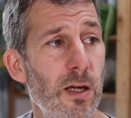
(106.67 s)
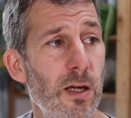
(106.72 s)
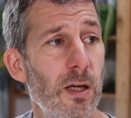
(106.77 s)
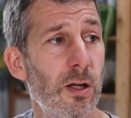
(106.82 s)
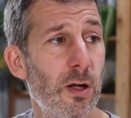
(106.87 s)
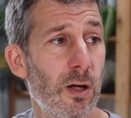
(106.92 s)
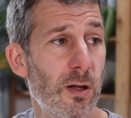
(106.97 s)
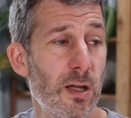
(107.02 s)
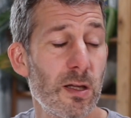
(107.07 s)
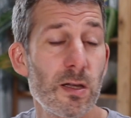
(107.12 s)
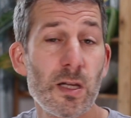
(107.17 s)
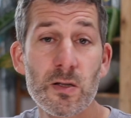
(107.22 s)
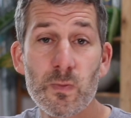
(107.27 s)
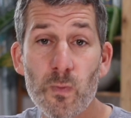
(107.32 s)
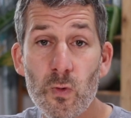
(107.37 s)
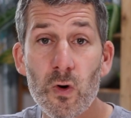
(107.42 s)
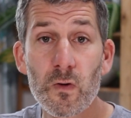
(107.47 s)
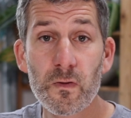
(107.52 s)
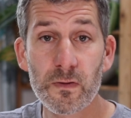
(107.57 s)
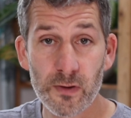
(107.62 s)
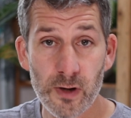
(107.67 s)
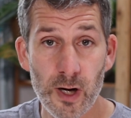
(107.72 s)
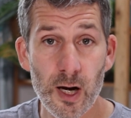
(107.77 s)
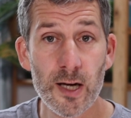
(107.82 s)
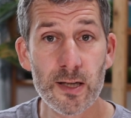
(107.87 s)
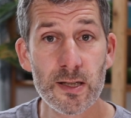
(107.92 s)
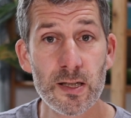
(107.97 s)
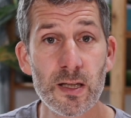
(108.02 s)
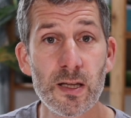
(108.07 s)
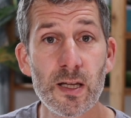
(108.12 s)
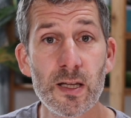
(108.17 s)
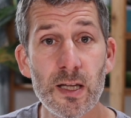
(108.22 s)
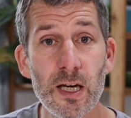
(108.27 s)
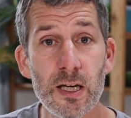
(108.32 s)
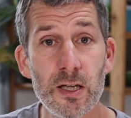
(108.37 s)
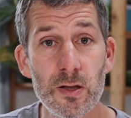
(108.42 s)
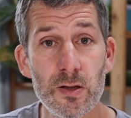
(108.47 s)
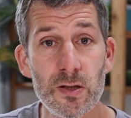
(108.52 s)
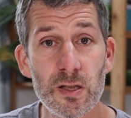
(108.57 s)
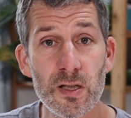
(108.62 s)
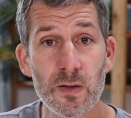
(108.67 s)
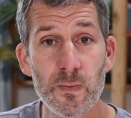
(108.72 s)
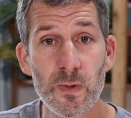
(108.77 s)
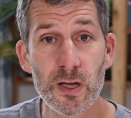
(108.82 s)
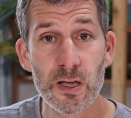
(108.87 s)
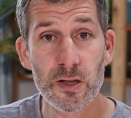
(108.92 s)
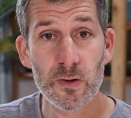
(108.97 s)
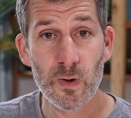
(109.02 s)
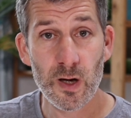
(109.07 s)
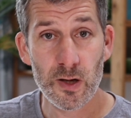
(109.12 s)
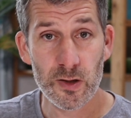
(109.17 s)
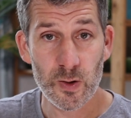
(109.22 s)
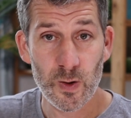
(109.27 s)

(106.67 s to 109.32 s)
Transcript: you know, there's more variety than there used to be as well.